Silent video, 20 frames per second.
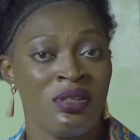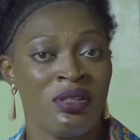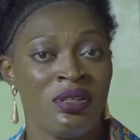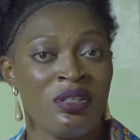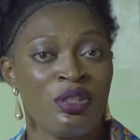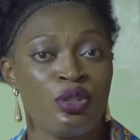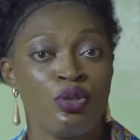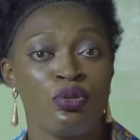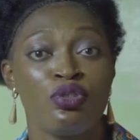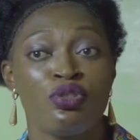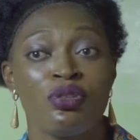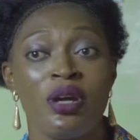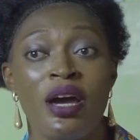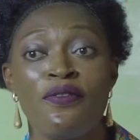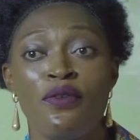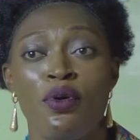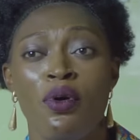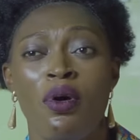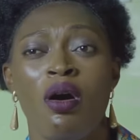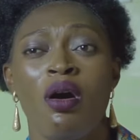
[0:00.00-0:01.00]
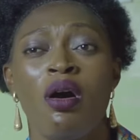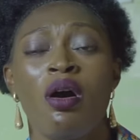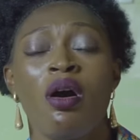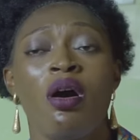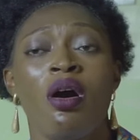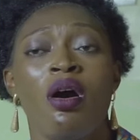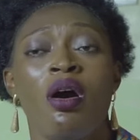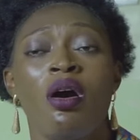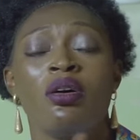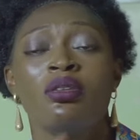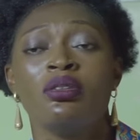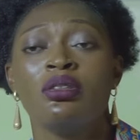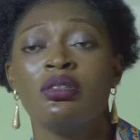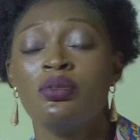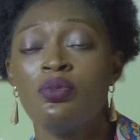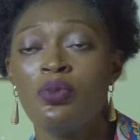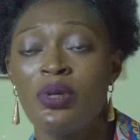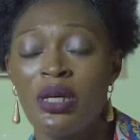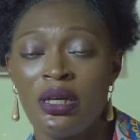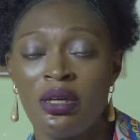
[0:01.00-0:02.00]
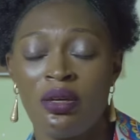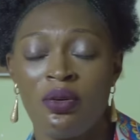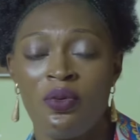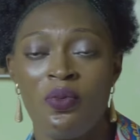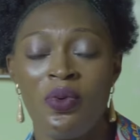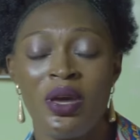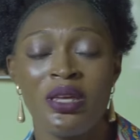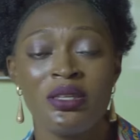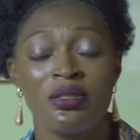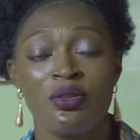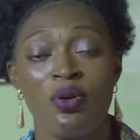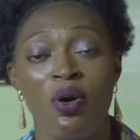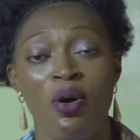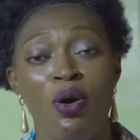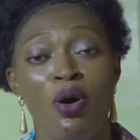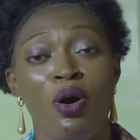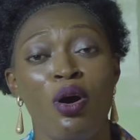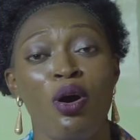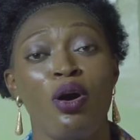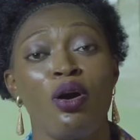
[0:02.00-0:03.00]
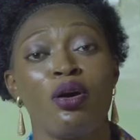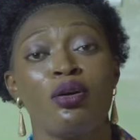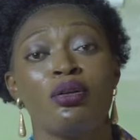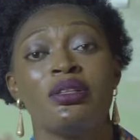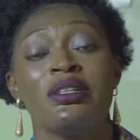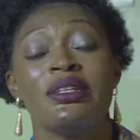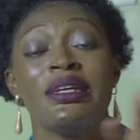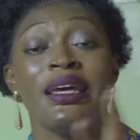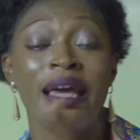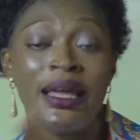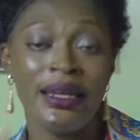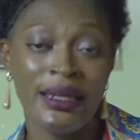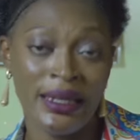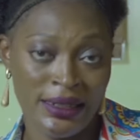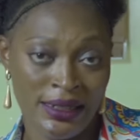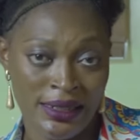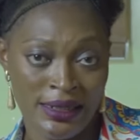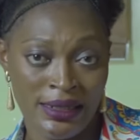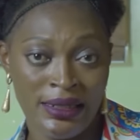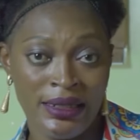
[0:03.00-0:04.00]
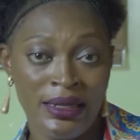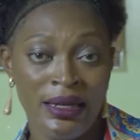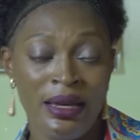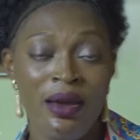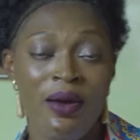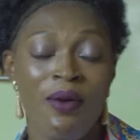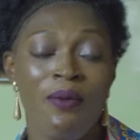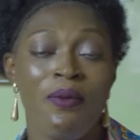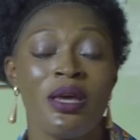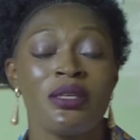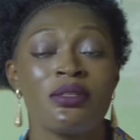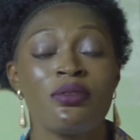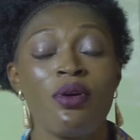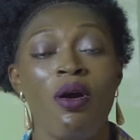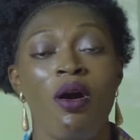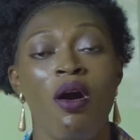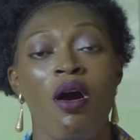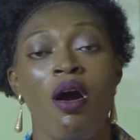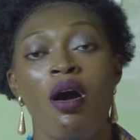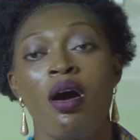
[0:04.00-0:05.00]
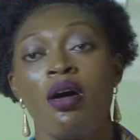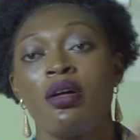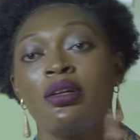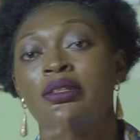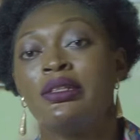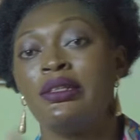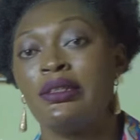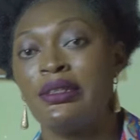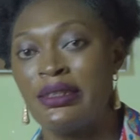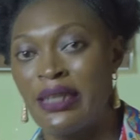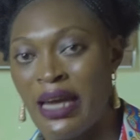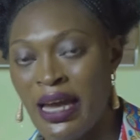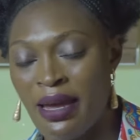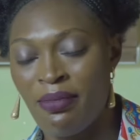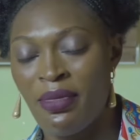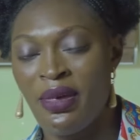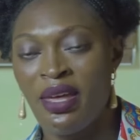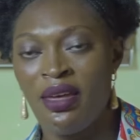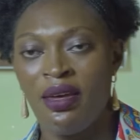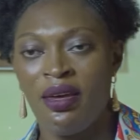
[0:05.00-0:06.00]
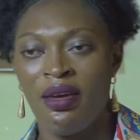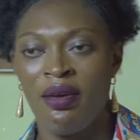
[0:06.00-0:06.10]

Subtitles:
She'll travel all the way, waste all the energy, waste all the time.